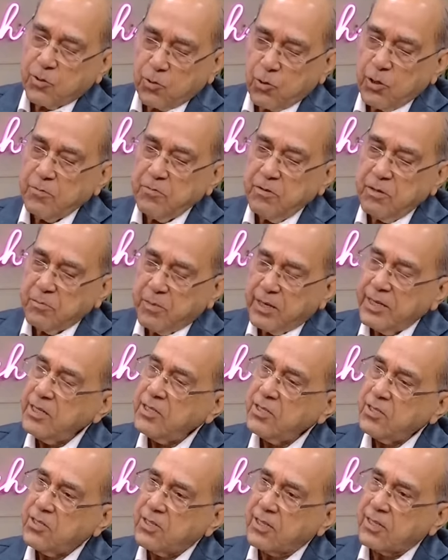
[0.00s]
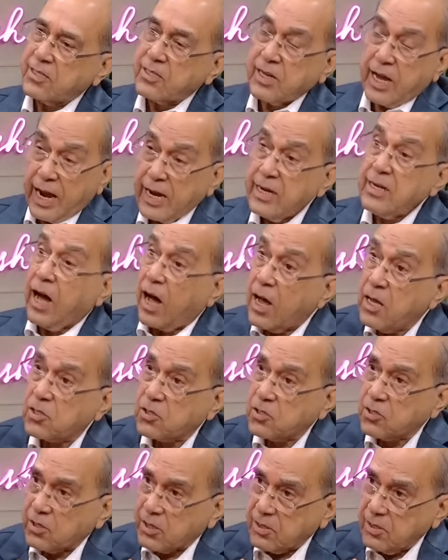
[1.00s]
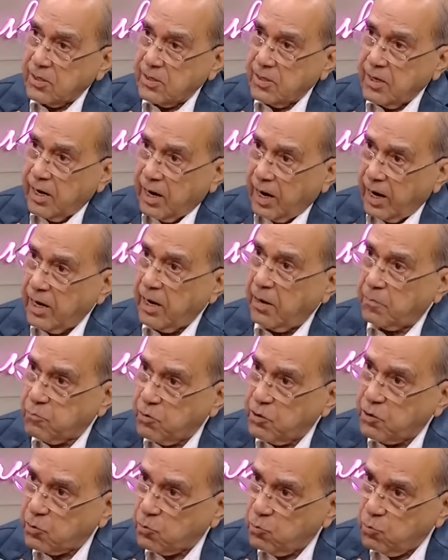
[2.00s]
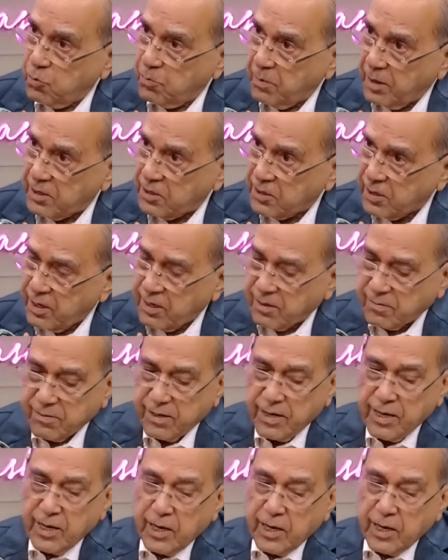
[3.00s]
So even ministers and us, I have to include myself,